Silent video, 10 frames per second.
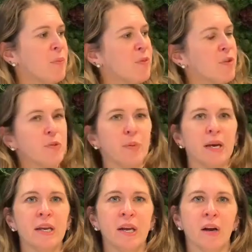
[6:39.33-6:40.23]
This
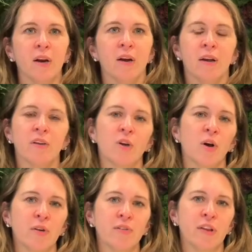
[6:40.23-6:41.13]
plant here is
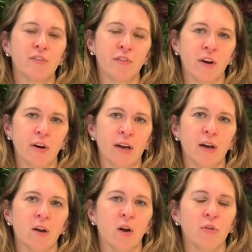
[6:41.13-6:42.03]
called a
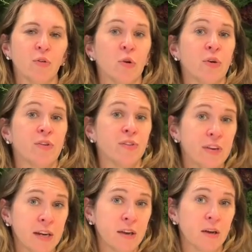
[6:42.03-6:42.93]
Sansevieria, also known as a
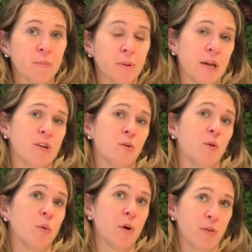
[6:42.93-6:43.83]
snake plant
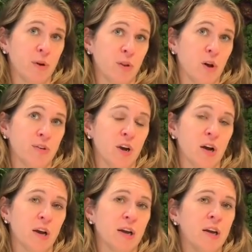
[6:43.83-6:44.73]
or a mother-in-law
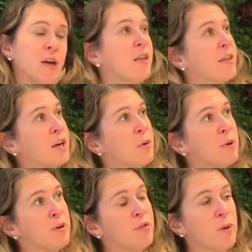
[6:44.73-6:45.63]
tongue. They come
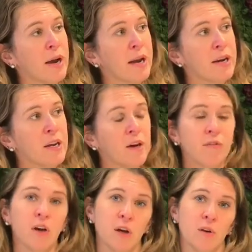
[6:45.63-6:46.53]
in a variety
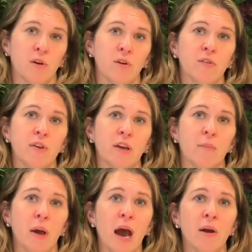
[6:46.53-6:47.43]
of colors
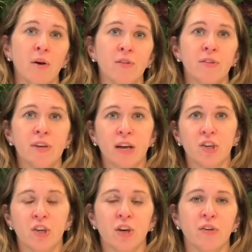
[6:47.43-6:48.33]
and patterns and
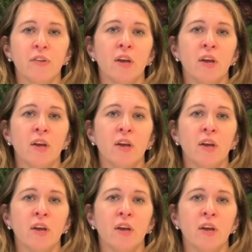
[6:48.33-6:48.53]
textures,